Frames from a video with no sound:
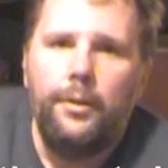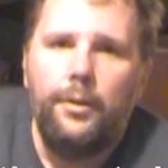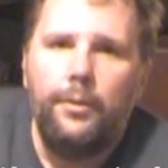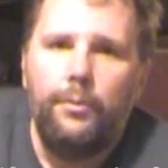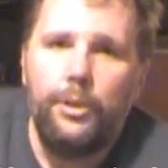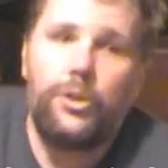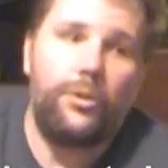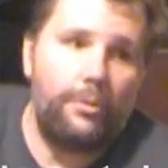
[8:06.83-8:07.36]

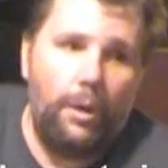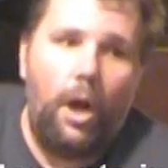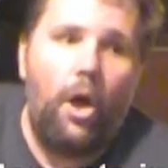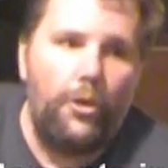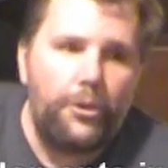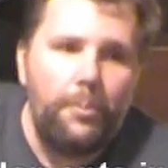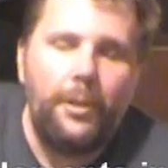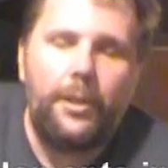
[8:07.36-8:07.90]
which
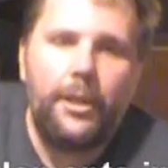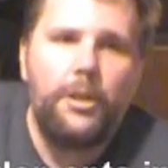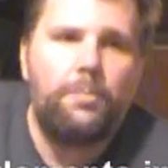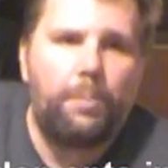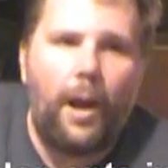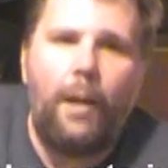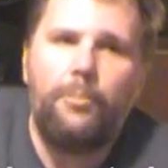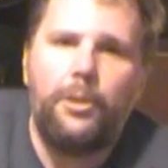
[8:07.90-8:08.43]
ultimately is
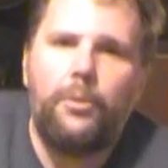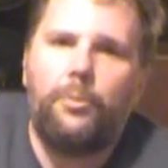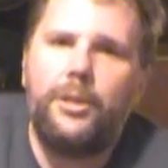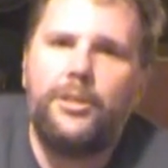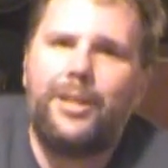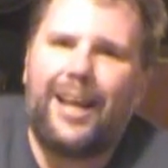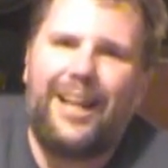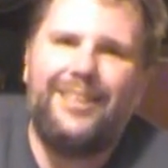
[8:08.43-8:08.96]
probably the
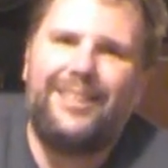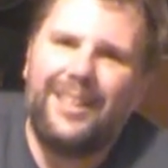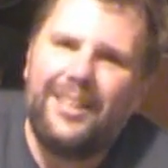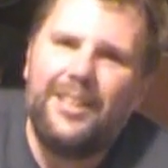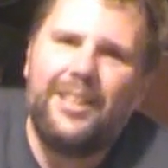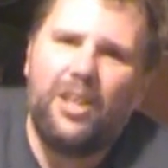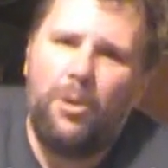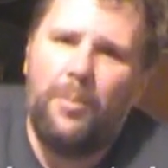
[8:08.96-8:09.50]
reason I
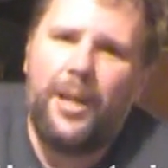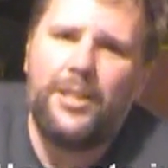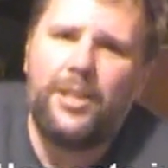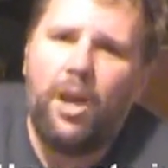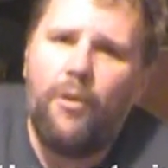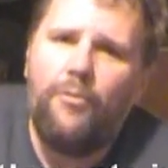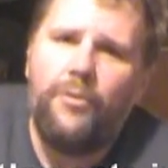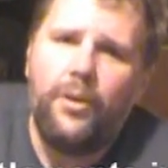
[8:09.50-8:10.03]
didn't kill
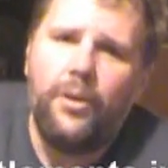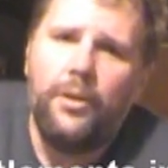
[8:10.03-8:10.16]
myself